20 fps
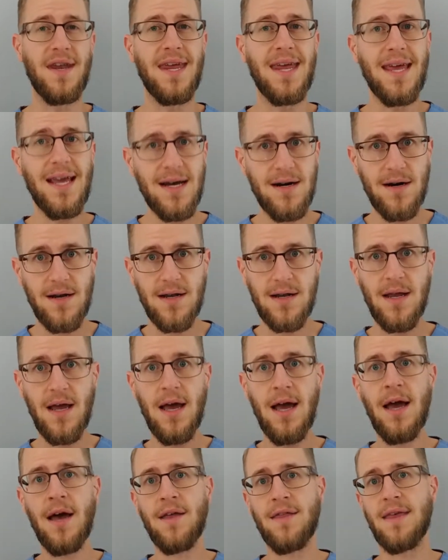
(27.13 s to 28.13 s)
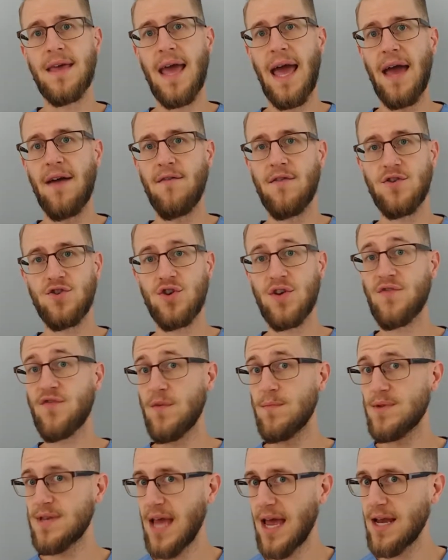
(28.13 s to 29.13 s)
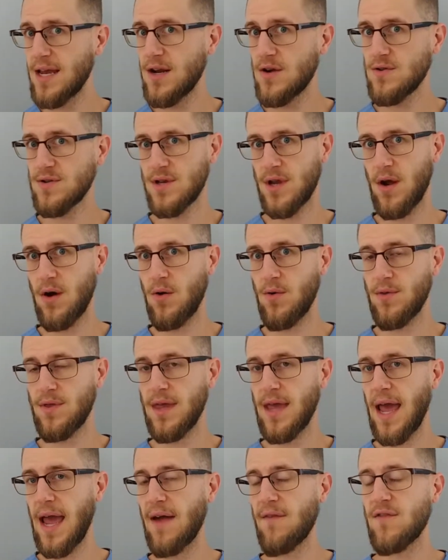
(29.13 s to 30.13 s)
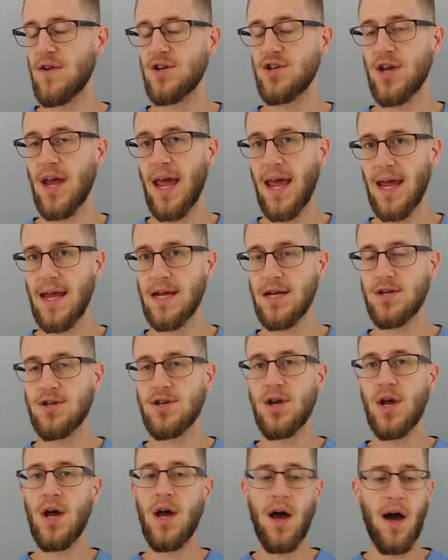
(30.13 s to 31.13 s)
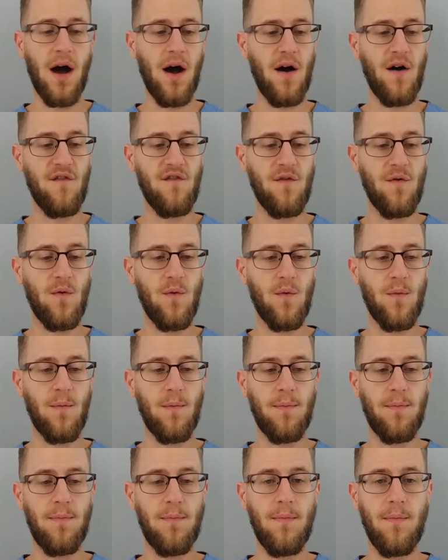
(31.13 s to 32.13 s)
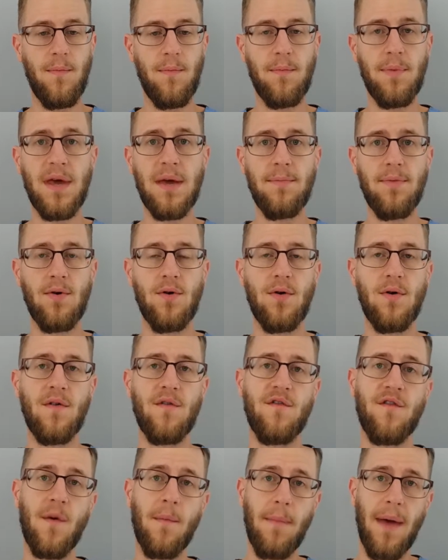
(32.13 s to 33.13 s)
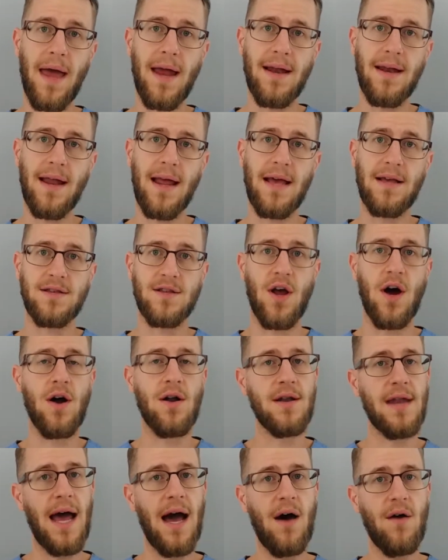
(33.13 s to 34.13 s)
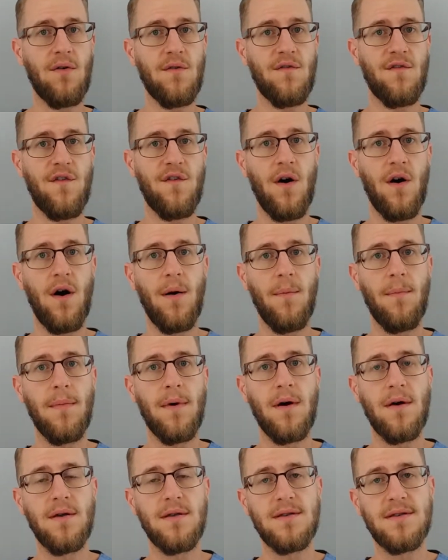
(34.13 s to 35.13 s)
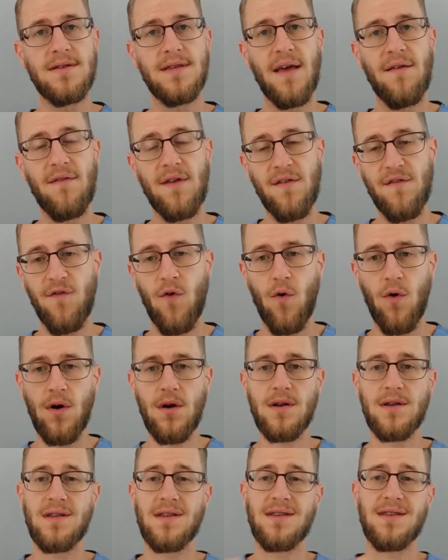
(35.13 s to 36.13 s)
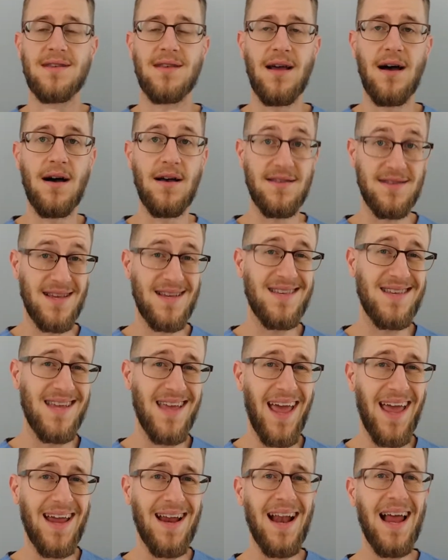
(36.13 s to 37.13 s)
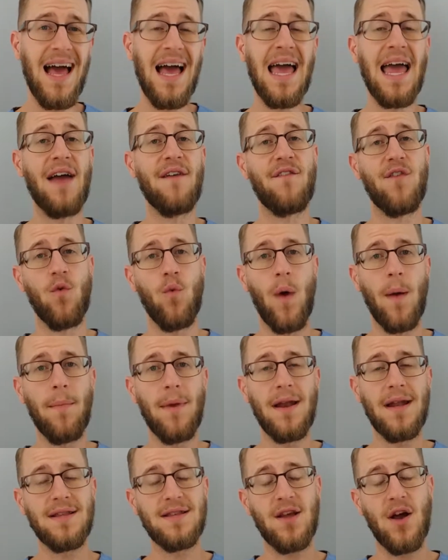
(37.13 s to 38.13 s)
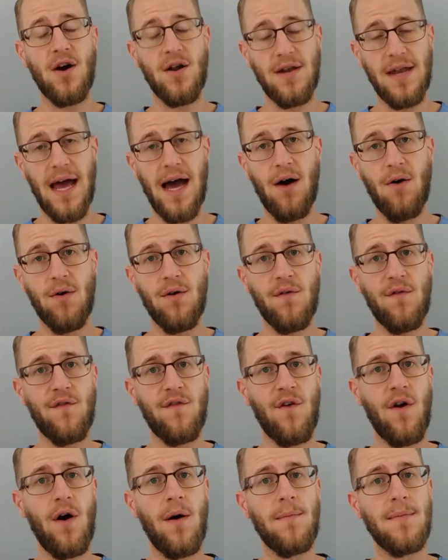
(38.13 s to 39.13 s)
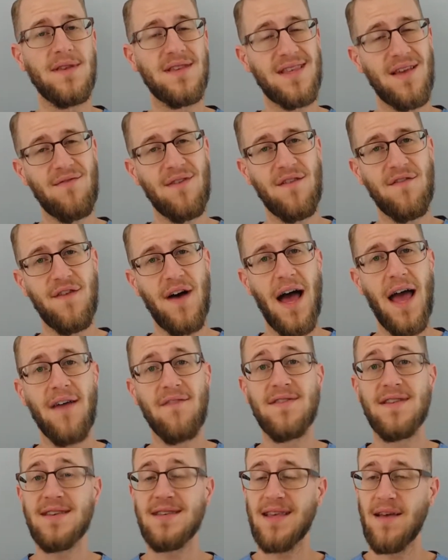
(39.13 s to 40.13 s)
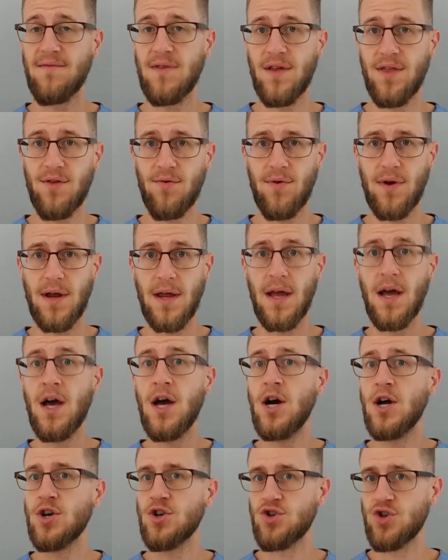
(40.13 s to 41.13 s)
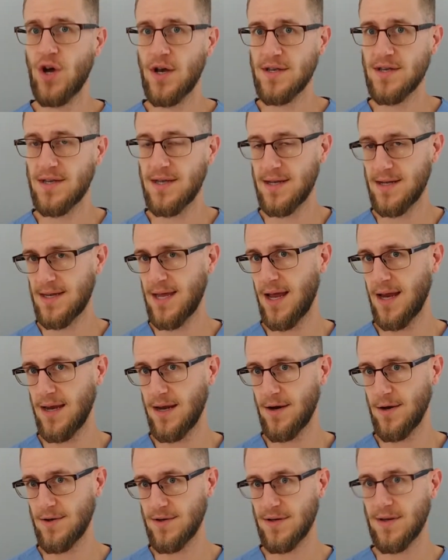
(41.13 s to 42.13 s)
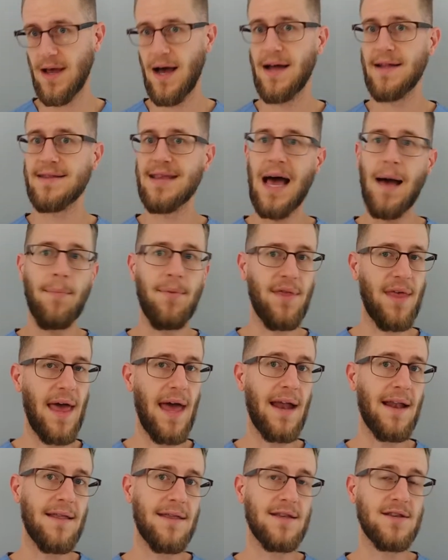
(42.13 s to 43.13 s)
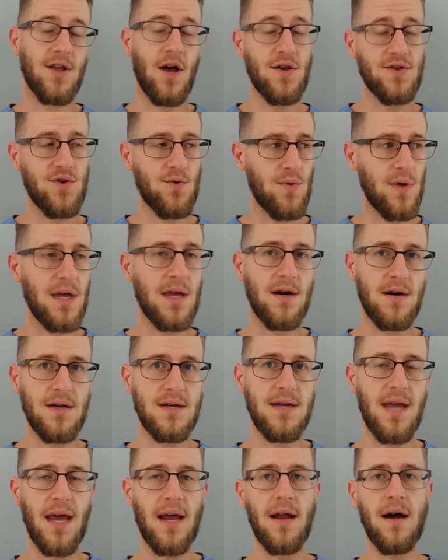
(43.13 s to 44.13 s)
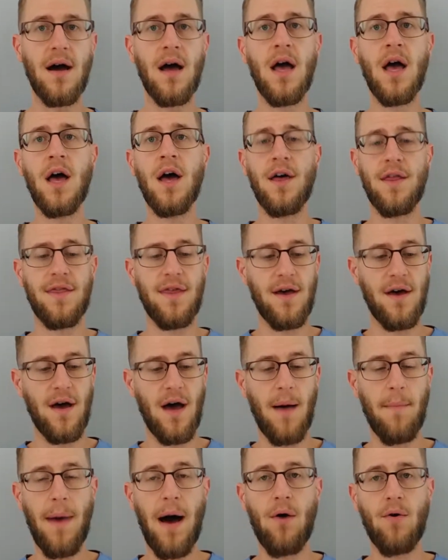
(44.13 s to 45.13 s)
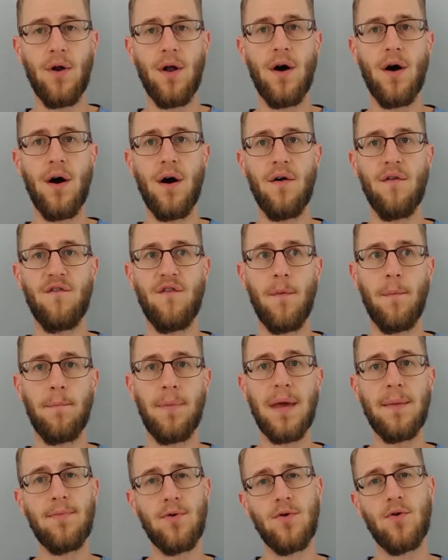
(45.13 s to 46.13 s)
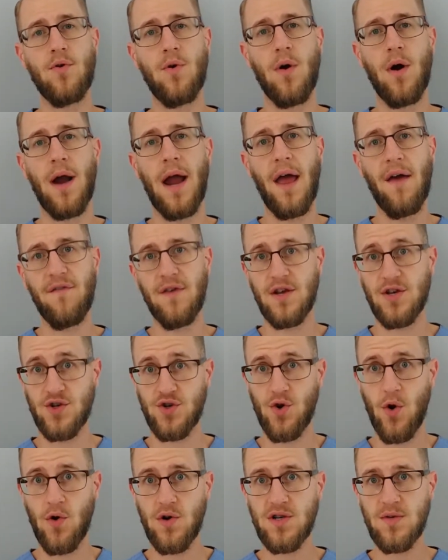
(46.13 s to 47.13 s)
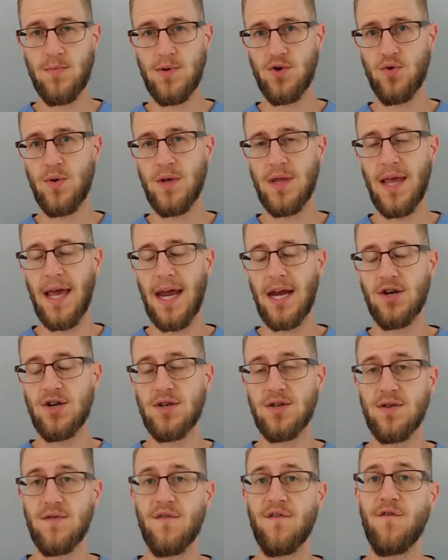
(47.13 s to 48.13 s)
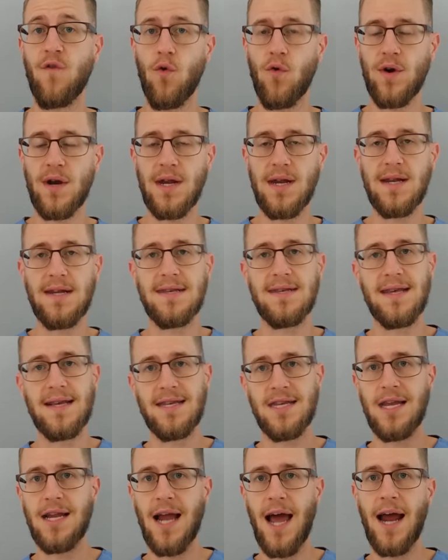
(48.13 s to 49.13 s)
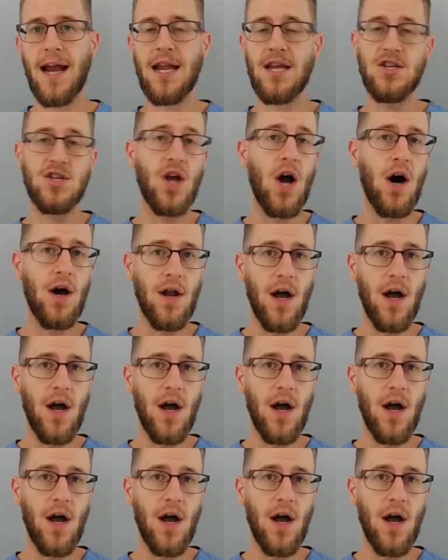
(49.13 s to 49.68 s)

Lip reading: England, just from 10 years ago, the average age of people for men has gone down from 74 to 68, and for women it's gone down from 75 to 73 just in 10 years. On top of that, this is also England data. The amount of people who are having strokes between the ages 40 to 69 has gone